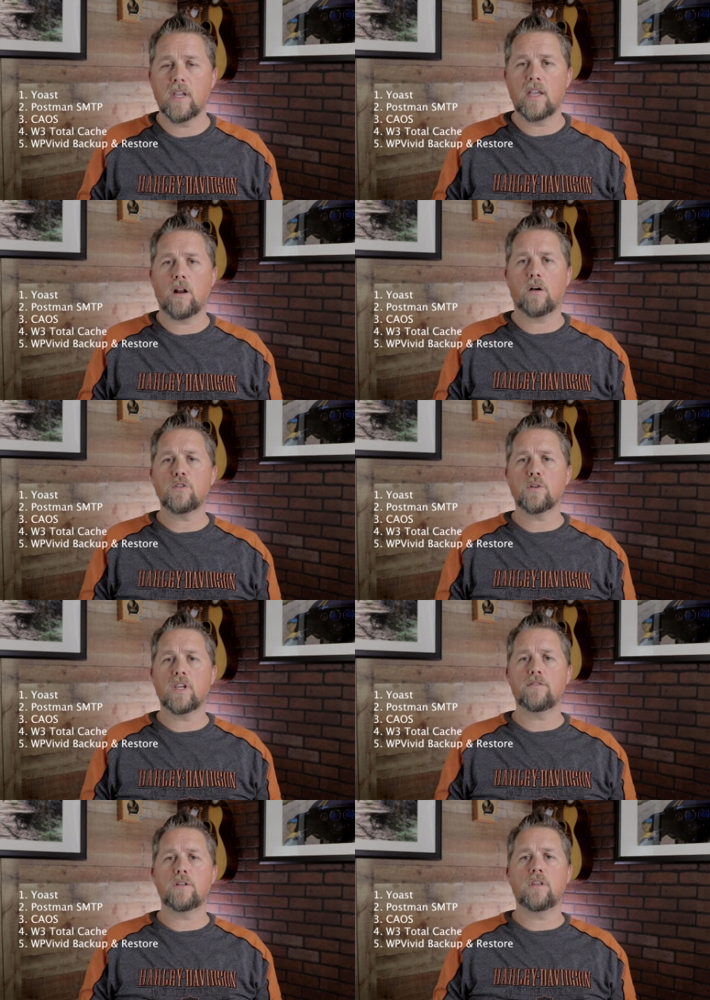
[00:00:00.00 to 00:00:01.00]
it also
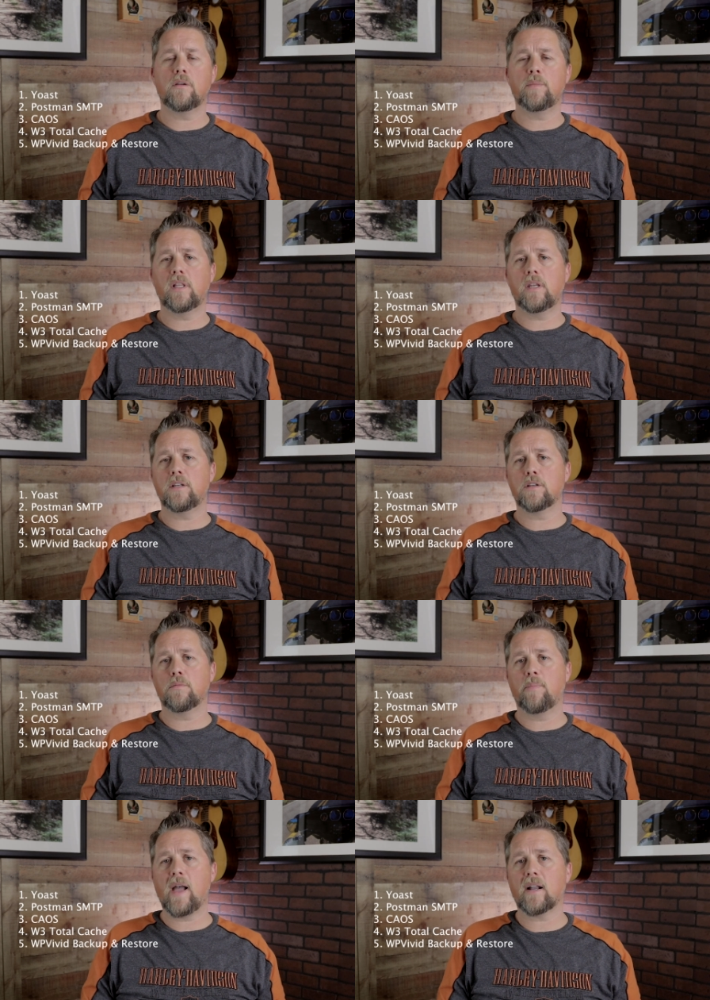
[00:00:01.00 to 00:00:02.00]
gives you the ability to
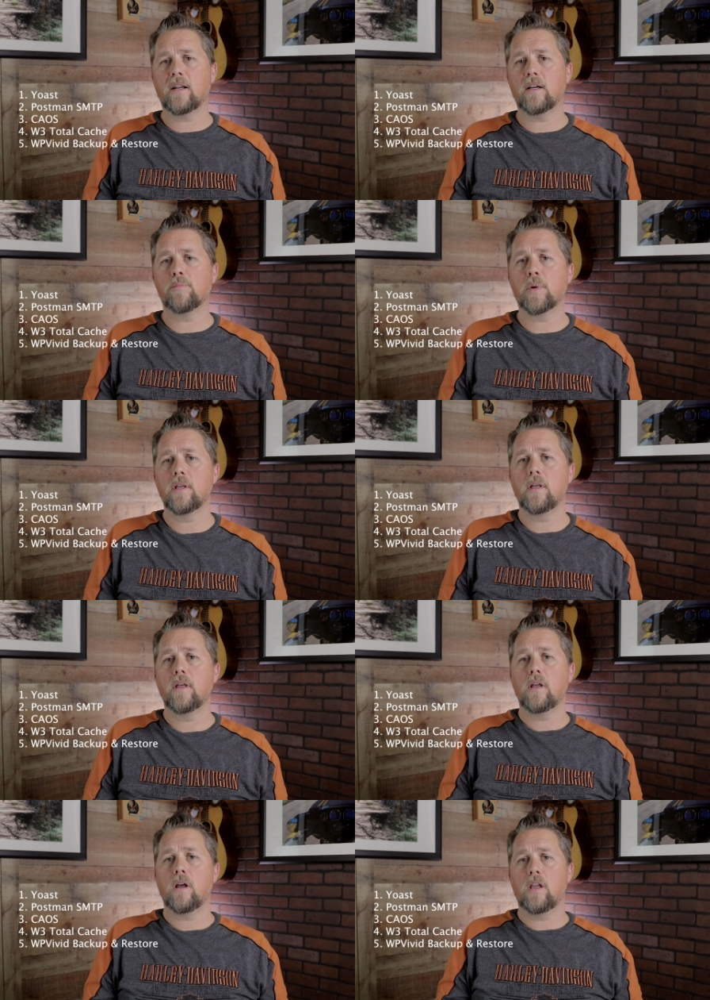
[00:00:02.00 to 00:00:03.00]
back up
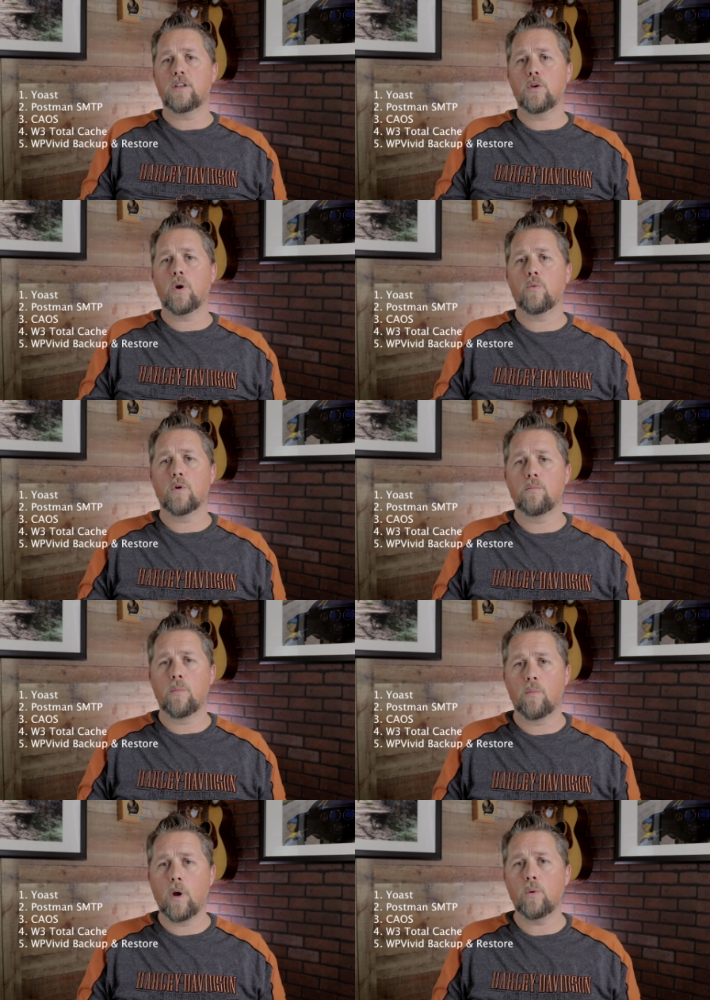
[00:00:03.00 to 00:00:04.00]
to a
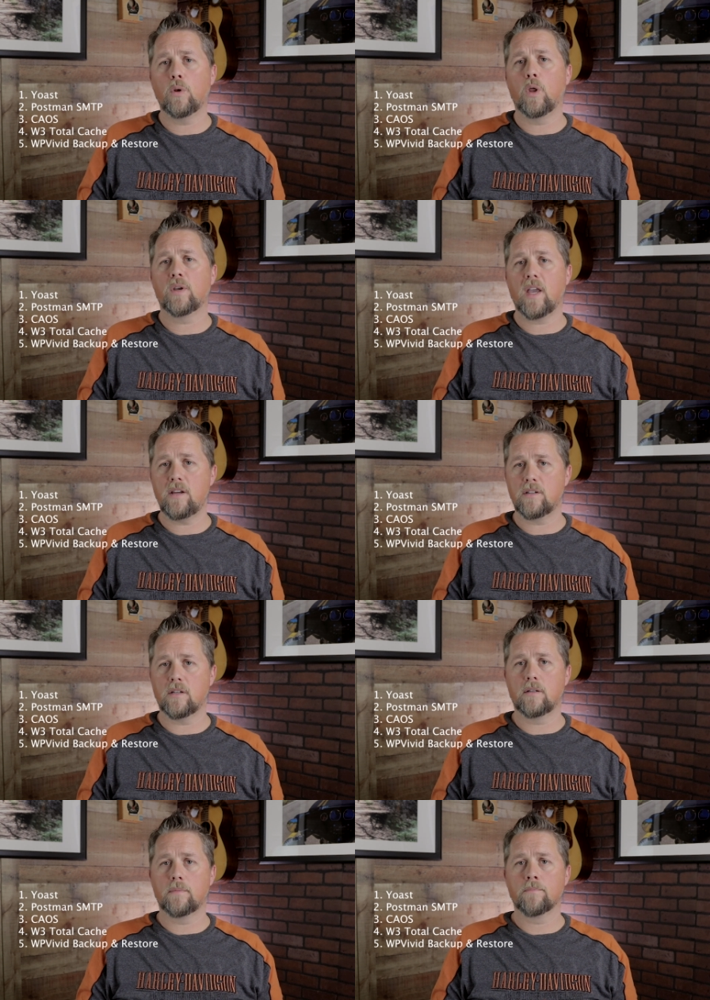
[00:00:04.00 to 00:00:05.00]
remote
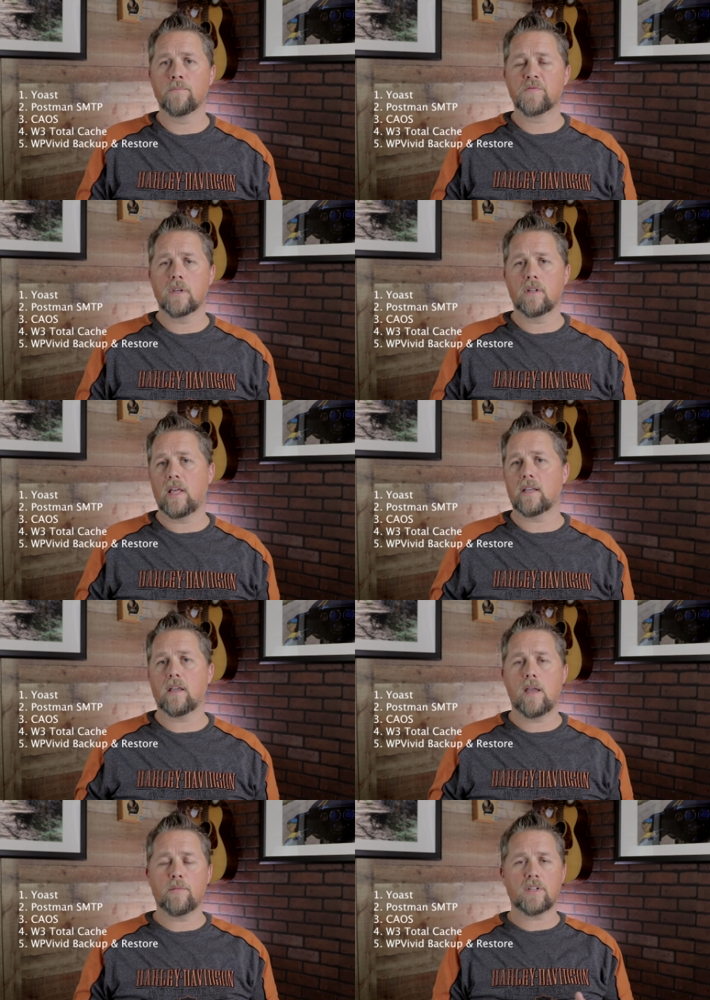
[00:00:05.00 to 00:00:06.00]
location
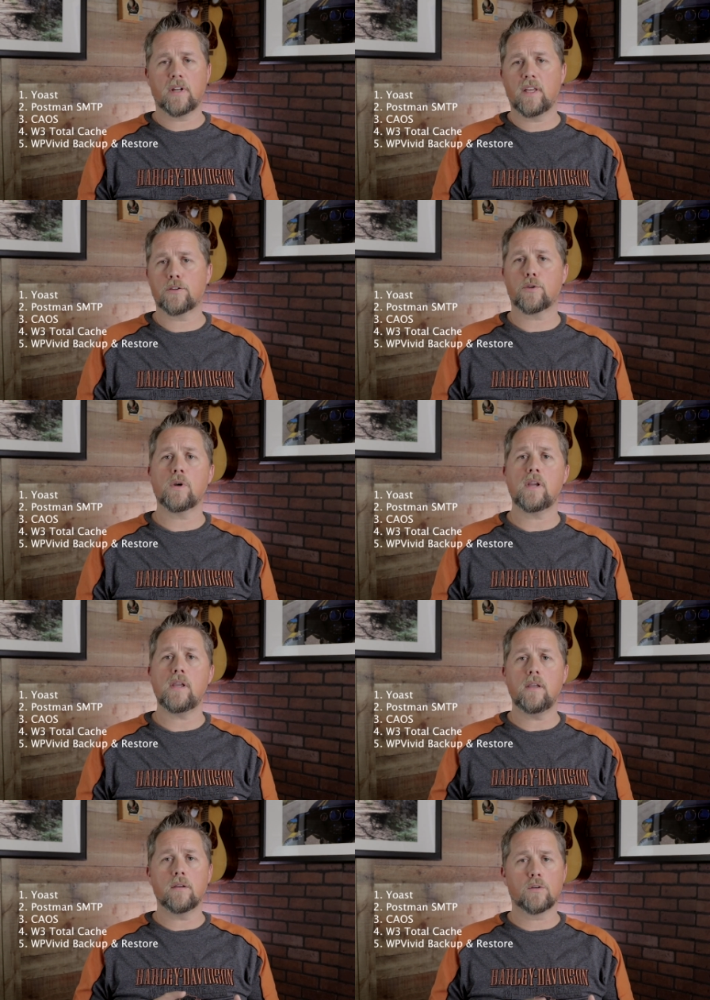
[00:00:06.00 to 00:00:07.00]
like Amazon
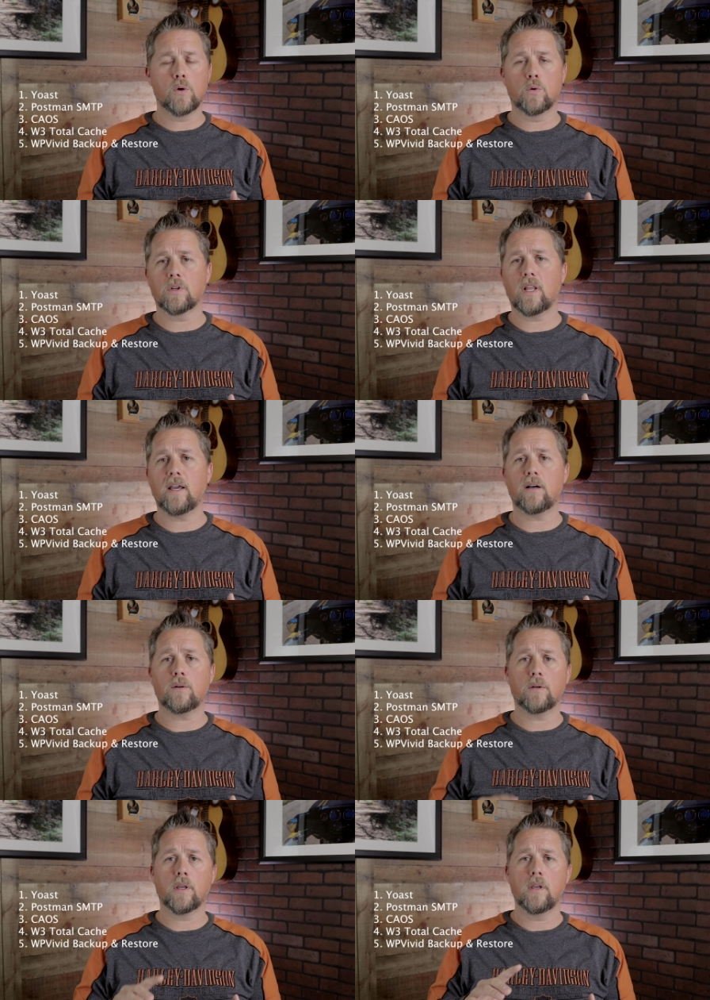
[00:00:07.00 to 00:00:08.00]
S3, Google
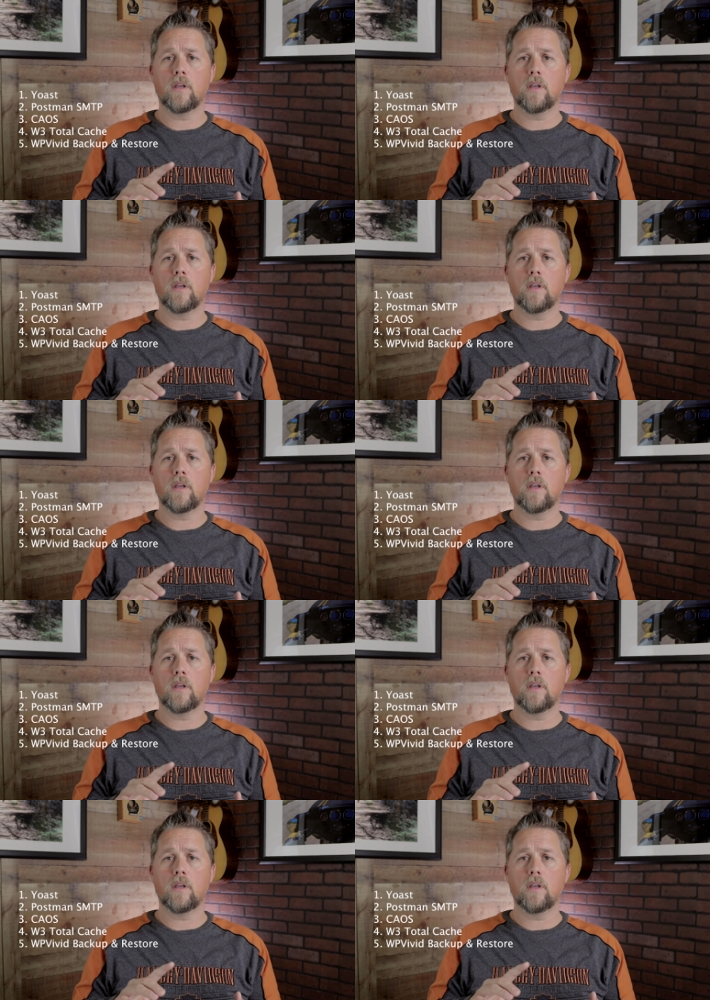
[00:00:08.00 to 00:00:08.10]
Cloud,